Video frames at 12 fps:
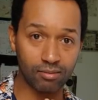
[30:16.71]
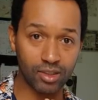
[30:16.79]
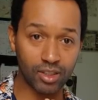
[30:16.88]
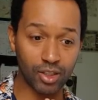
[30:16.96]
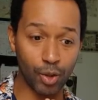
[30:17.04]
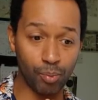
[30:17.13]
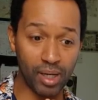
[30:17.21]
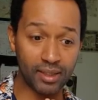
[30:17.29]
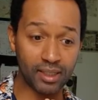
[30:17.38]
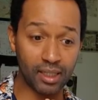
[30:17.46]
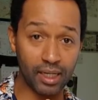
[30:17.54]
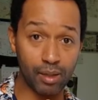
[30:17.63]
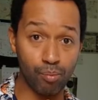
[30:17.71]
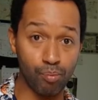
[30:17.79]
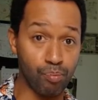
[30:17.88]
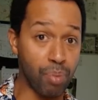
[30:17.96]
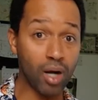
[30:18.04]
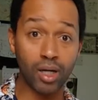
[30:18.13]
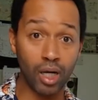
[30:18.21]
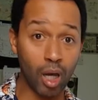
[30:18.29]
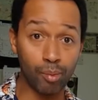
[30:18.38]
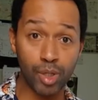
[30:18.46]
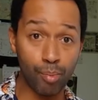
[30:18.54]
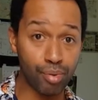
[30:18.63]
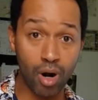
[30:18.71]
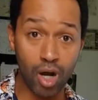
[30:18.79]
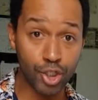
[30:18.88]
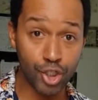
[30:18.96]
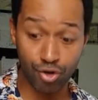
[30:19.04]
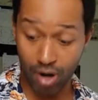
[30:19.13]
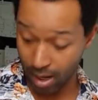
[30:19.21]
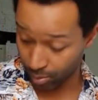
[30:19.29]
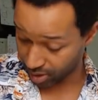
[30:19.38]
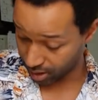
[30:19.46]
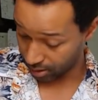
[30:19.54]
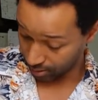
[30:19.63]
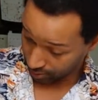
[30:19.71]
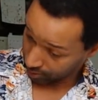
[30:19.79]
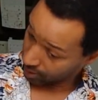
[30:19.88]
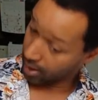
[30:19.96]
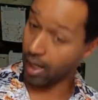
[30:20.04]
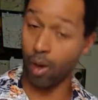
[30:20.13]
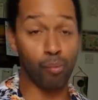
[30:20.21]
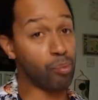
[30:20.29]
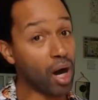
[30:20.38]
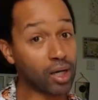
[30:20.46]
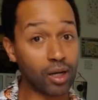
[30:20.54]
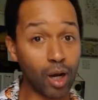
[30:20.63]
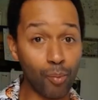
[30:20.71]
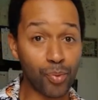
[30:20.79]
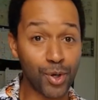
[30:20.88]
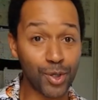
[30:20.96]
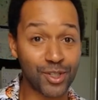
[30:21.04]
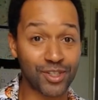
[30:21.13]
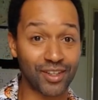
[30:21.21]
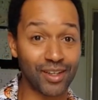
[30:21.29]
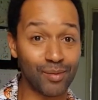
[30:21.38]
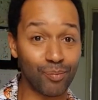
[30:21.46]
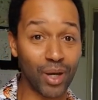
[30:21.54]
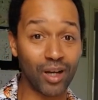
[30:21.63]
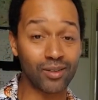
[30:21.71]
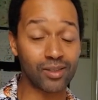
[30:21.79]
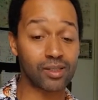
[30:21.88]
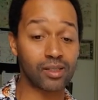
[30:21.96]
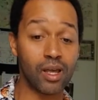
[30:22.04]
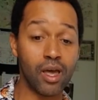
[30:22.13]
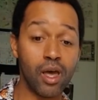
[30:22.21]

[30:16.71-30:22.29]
So basically, buckle up your bra straps and buckle up your seat belts,